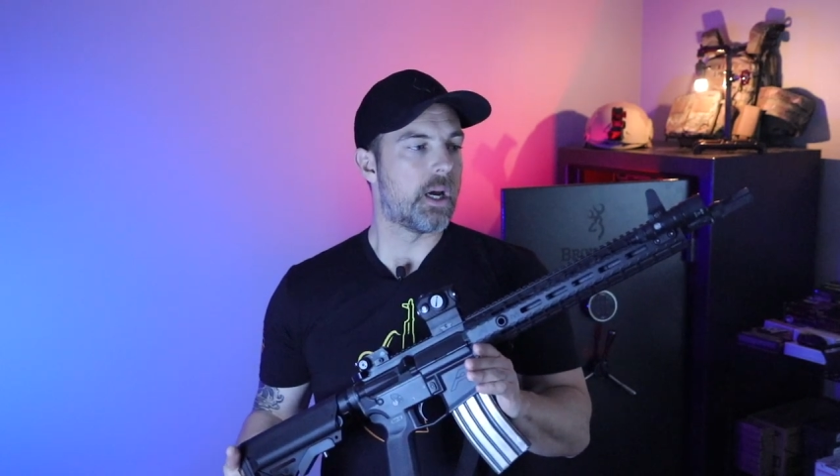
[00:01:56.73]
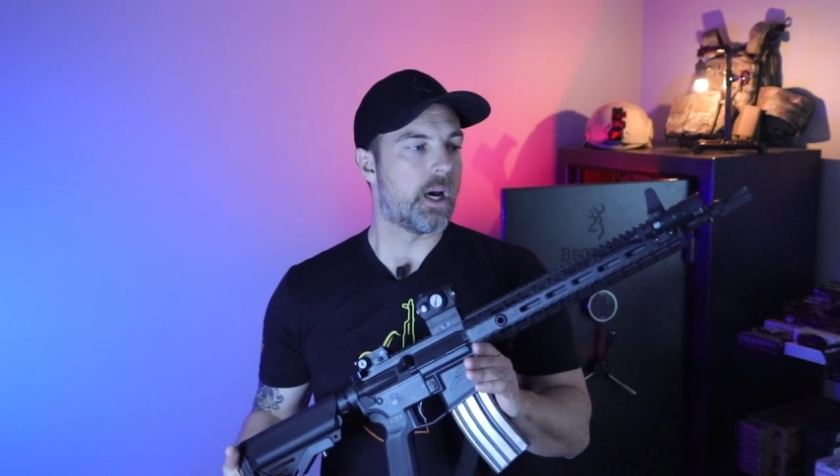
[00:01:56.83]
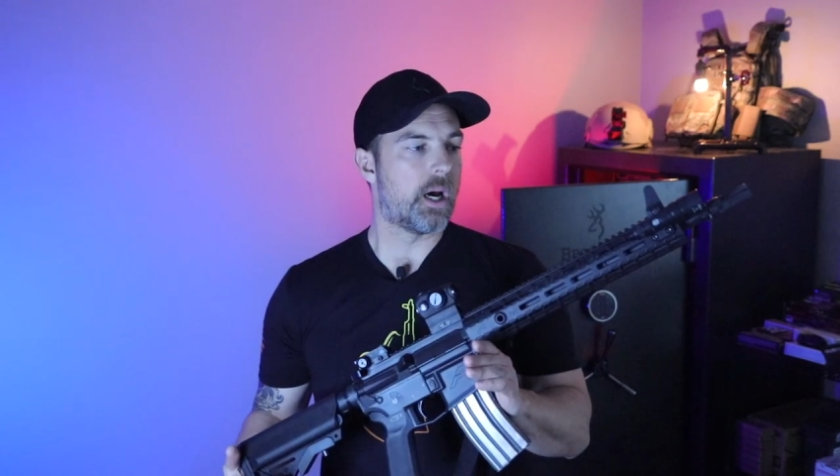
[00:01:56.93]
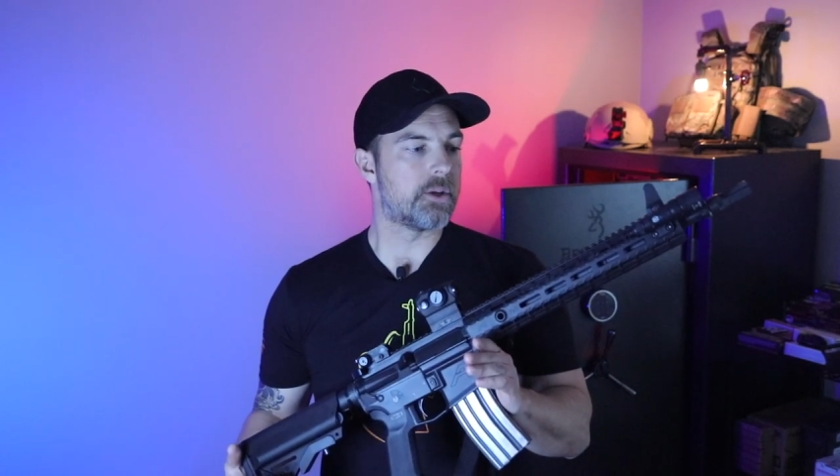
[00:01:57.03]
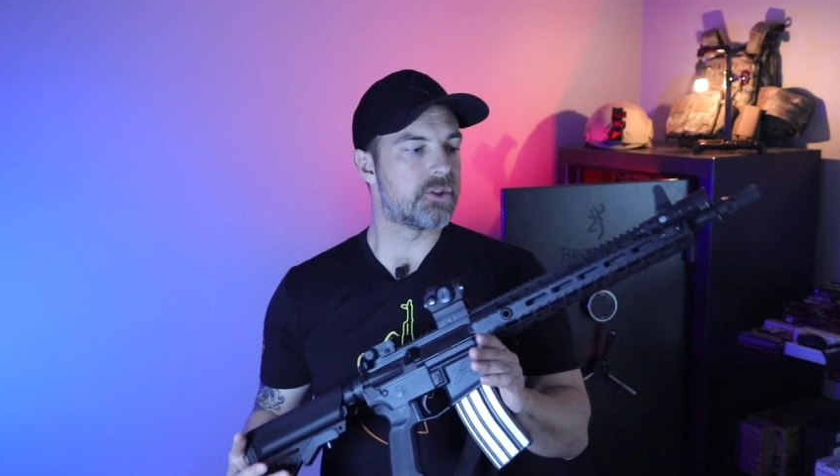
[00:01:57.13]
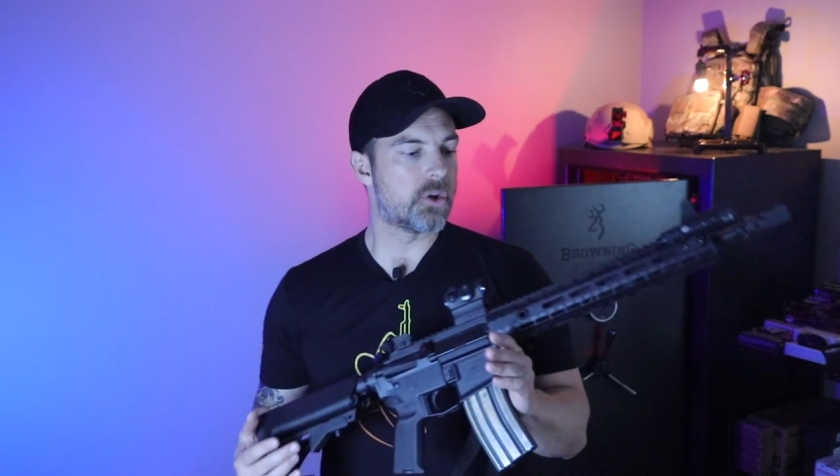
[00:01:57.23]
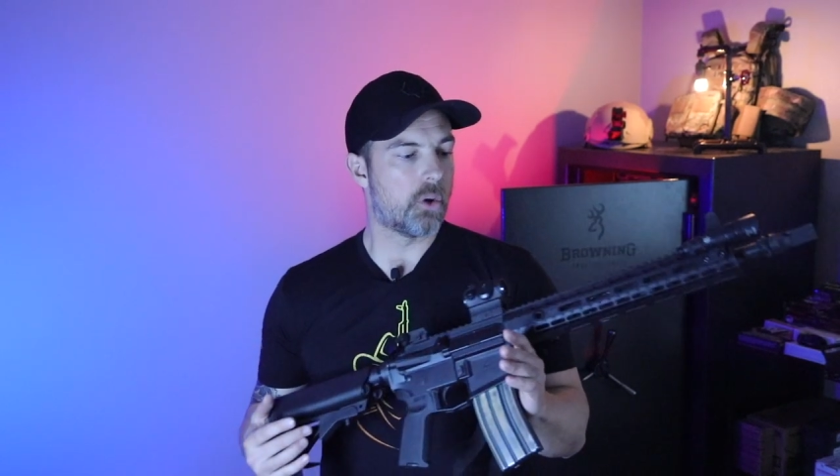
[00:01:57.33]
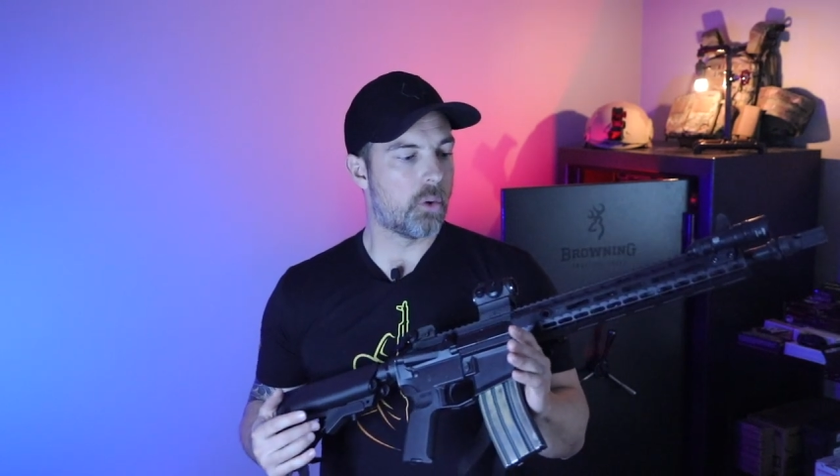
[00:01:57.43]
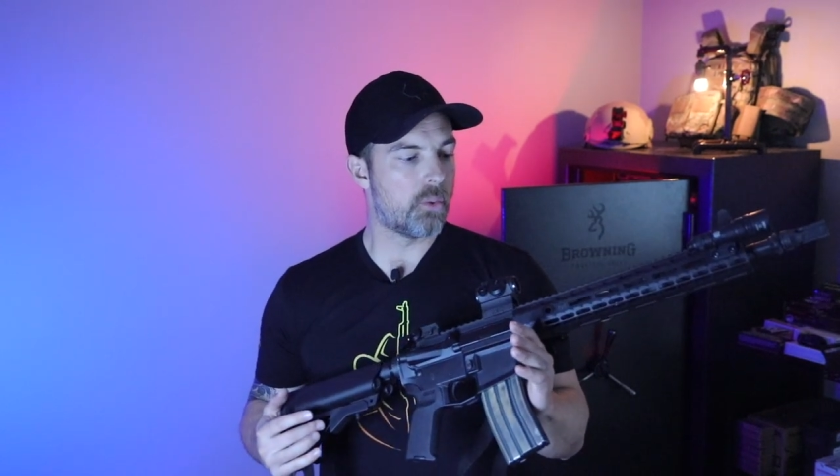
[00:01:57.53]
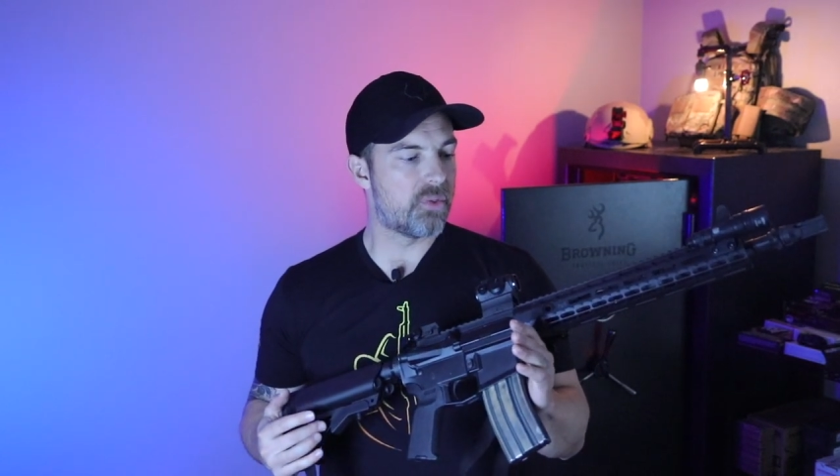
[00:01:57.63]
Uh,
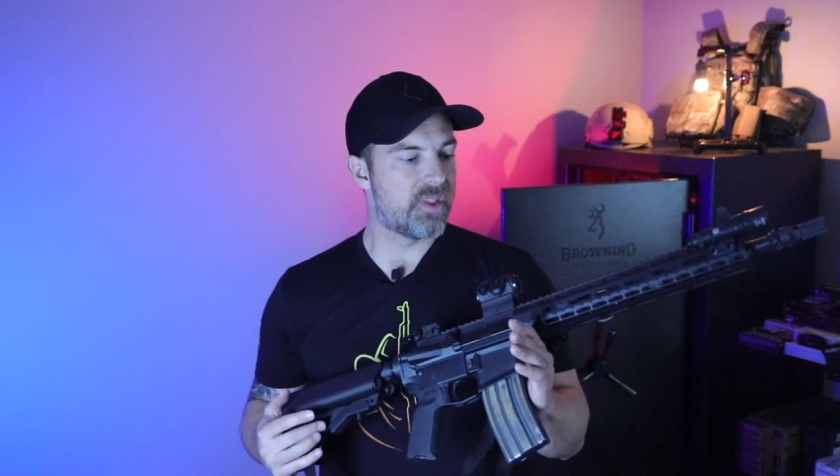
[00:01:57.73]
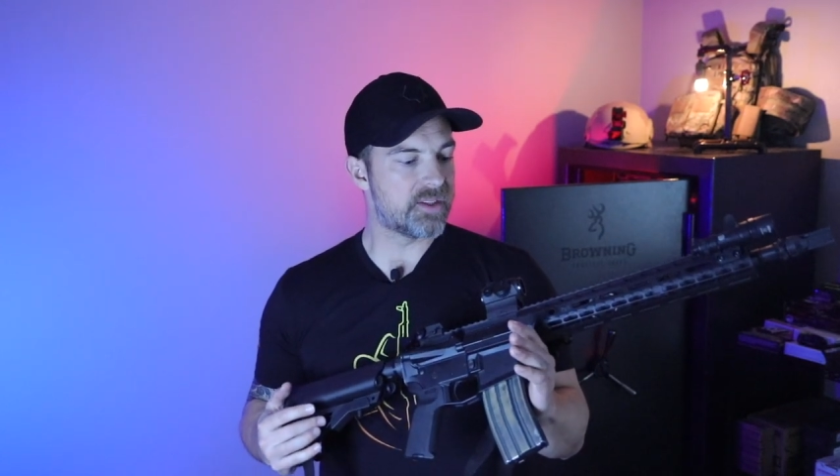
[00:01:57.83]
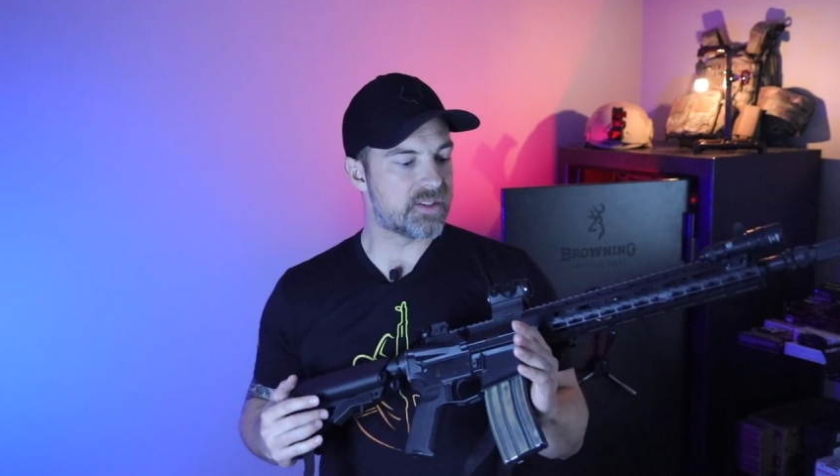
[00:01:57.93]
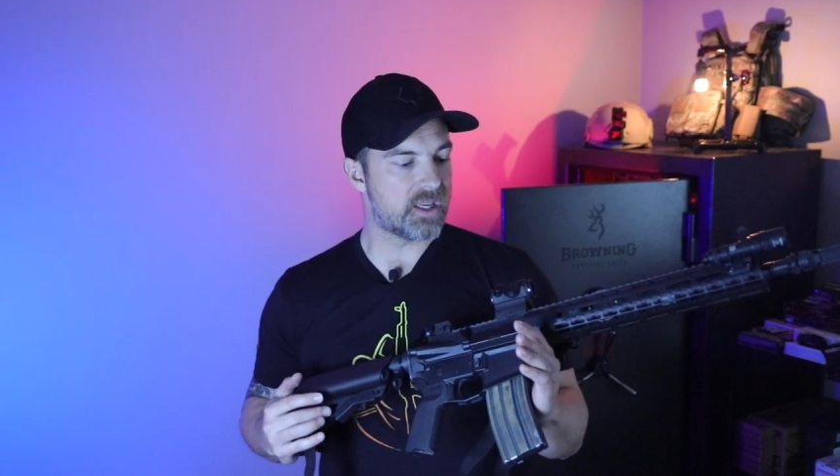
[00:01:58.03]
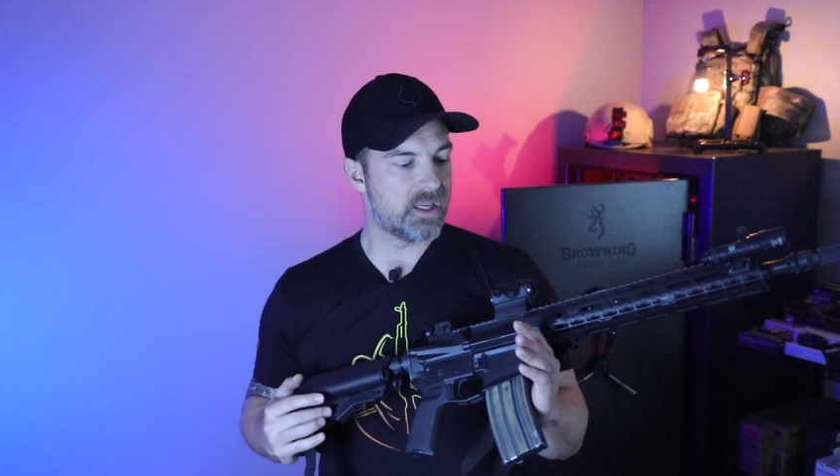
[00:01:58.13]
so this